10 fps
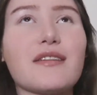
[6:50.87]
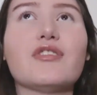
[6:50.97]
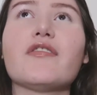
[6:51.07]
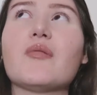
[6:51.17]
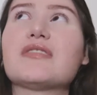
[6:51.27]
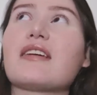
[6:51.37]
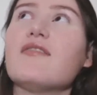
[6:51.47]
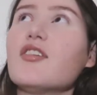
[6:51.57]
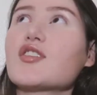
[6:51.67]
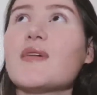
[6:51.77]
Like one of them was like a
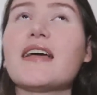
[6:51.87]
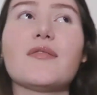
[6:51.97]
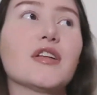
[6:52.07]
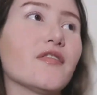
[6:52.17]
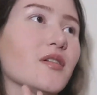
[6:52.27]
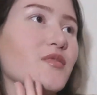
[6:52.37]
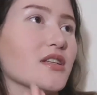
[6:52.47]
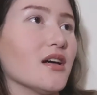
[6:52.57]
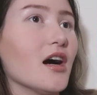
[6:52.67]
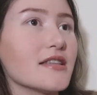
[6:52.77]
Volkswagen, one of them
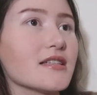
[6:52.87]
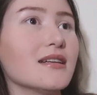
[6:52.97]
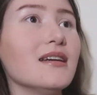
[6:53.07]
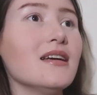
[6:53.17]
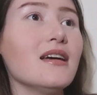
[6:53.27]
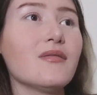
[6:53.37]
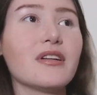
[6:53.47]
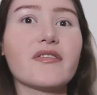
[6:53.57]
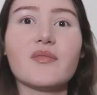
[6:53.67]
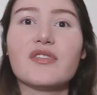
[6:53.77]
was a Honda,
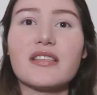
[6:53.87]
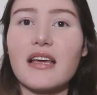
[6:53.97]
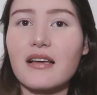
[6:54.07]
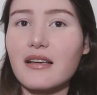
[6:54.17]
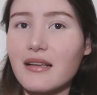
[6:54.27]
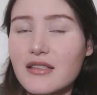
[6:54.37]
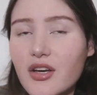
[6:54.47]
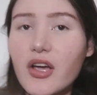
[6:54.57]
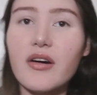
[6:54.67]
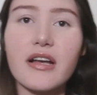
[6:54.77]
one of them was like a
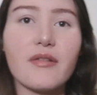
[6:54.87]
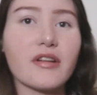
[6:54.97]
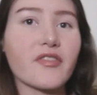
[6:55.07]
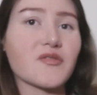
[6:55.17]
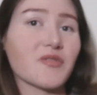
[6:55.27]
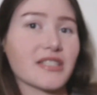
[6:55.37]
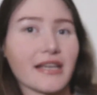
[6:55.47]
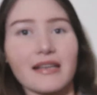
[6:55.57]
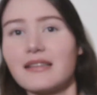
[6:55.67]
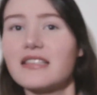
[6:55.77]
Toyota, one of them was
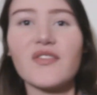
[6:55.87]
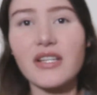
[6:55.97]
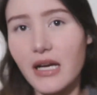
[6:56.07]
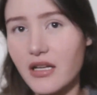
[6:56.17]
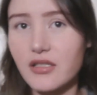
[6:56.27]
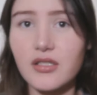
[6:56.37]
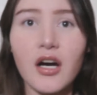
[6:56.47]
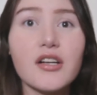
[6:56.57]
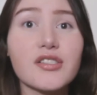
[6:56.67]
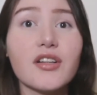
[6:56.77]
like different kind of
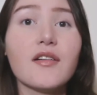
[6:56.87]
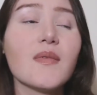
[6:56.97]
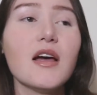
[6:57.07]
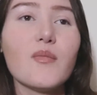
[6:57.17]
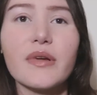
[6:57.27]
cars, you know.